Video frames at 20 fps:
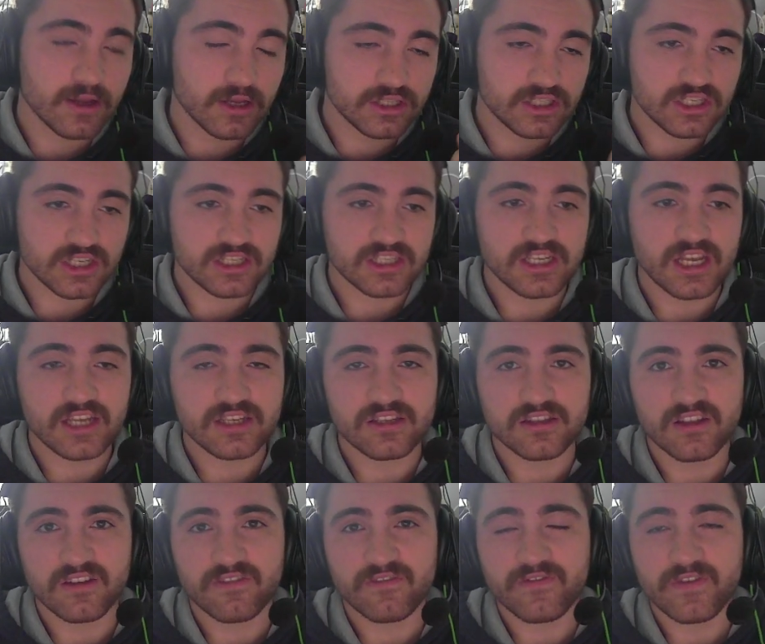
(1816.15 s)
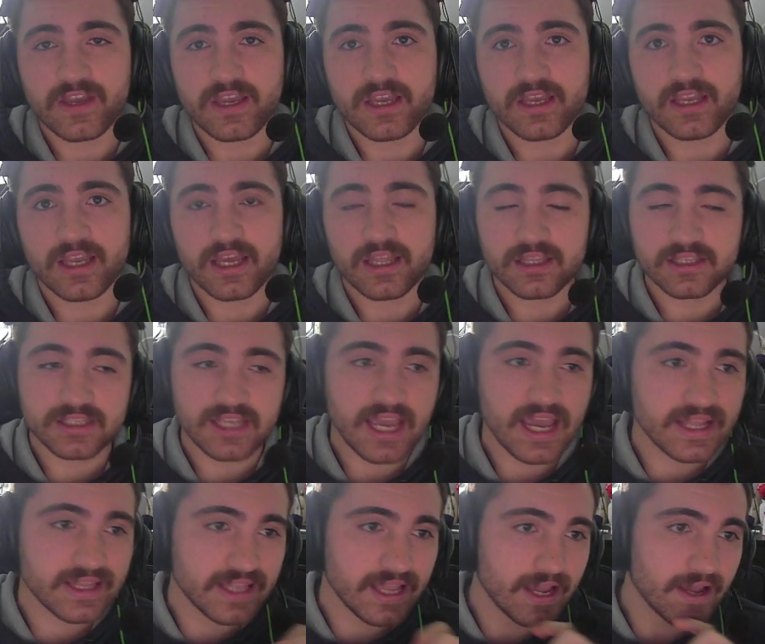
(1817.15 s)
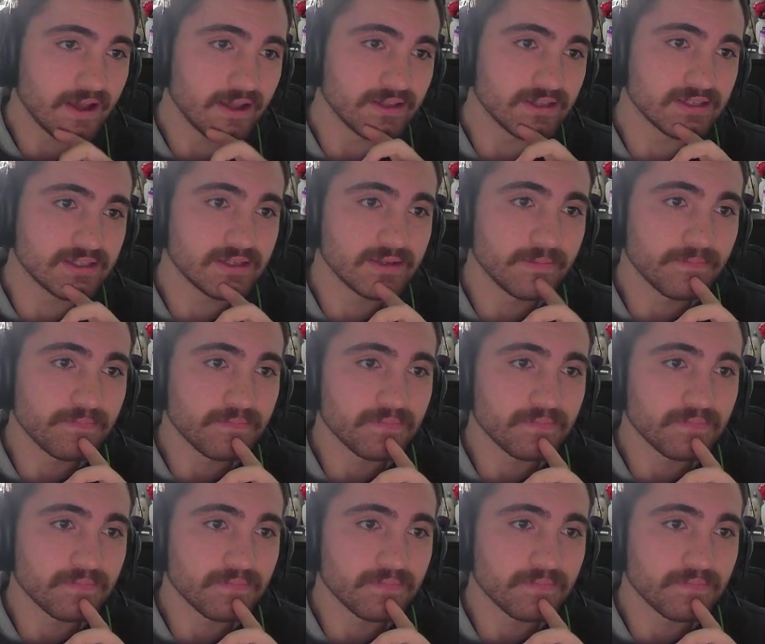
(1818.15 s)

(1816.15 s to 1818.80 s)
good success on the feet, getting takedowns.